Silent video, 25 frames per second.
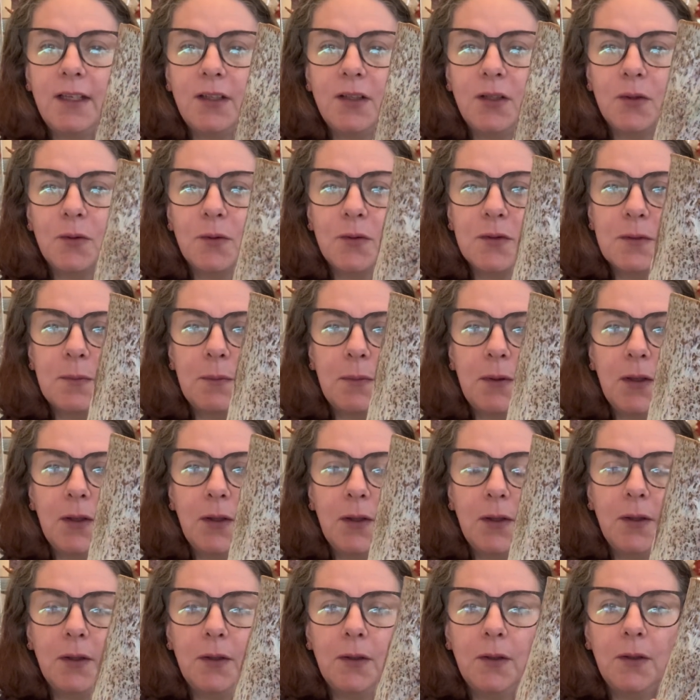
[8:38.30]
Norse
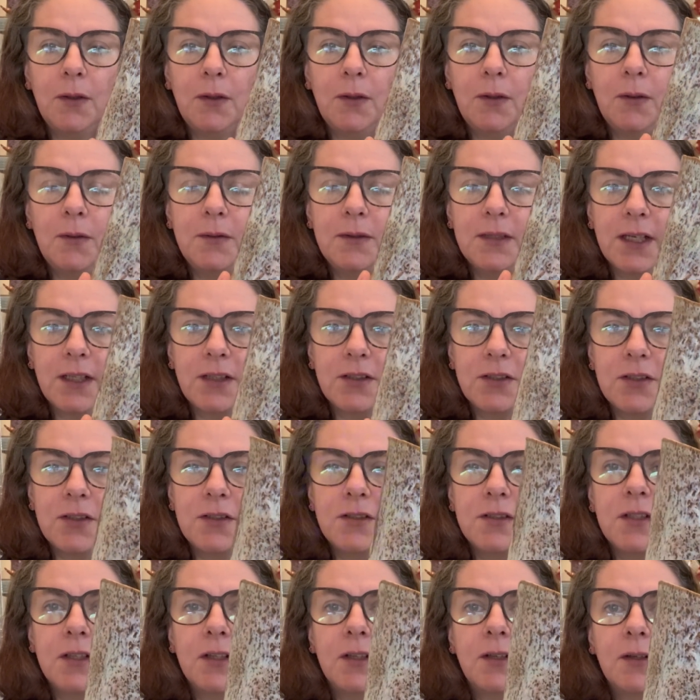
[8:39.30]
blue, textured
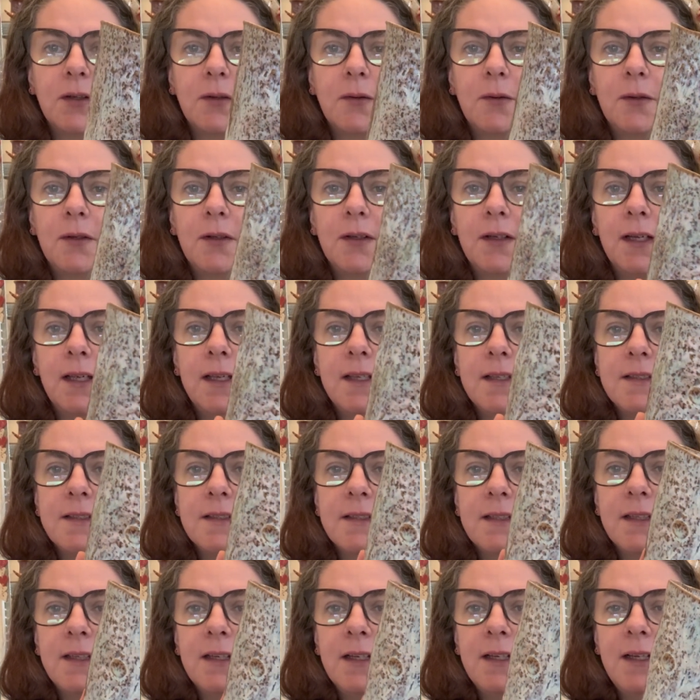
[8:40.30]
turquoise,
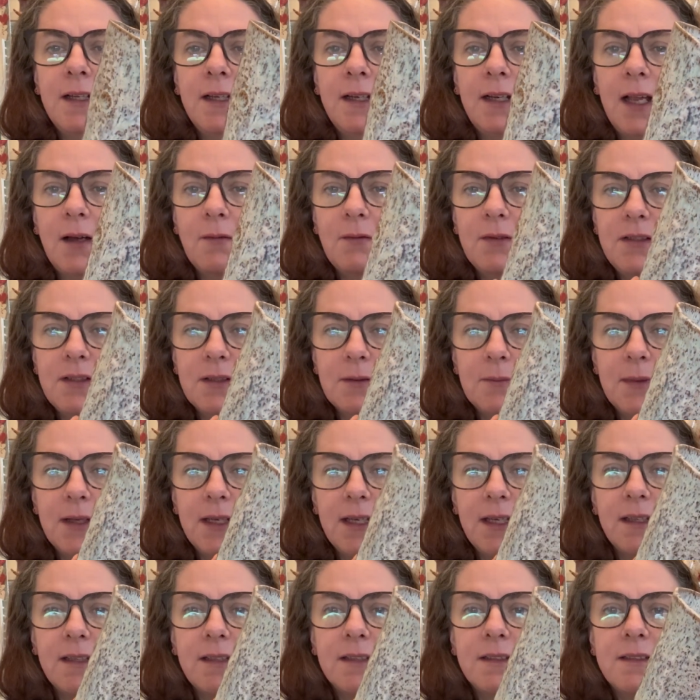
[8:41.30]
lavender
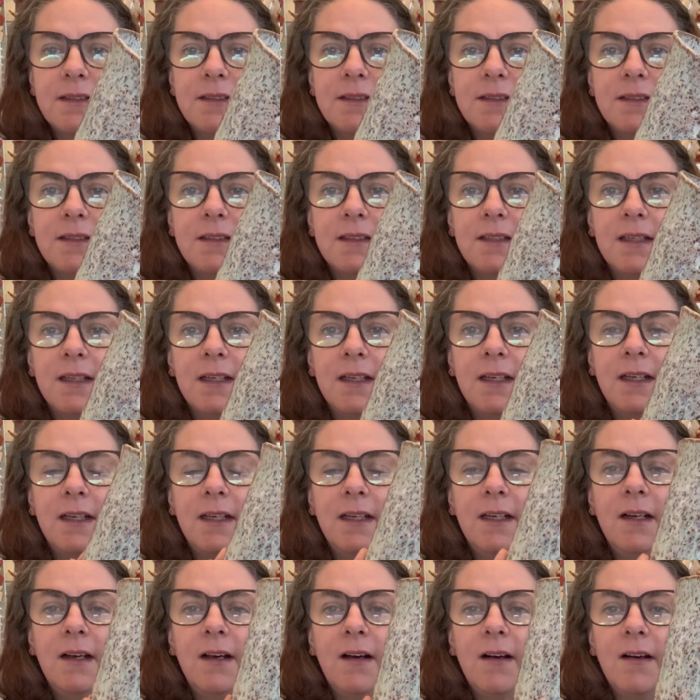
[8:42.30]
mist,
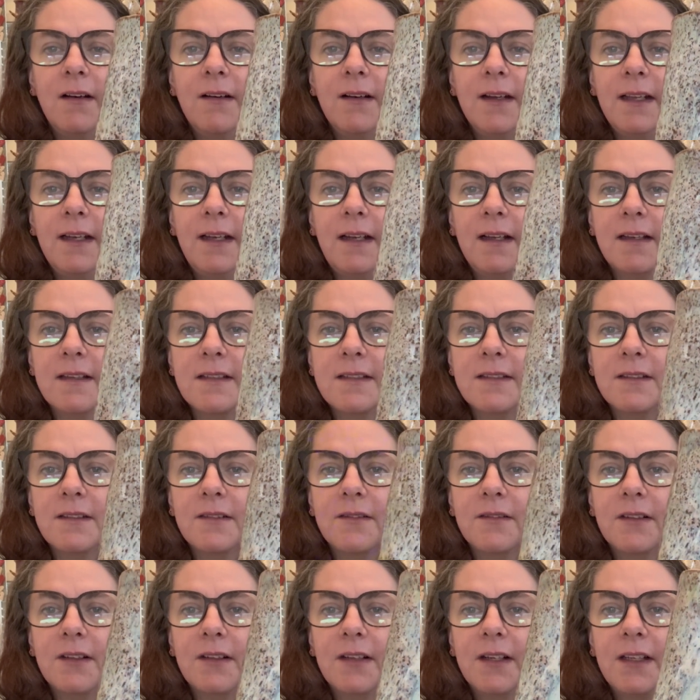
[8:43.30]
iron luster
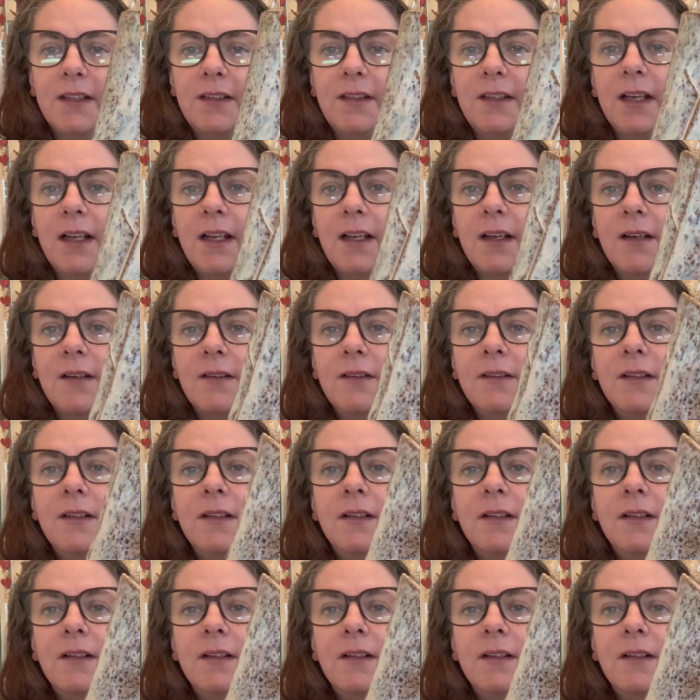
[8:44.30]
and iron yellow.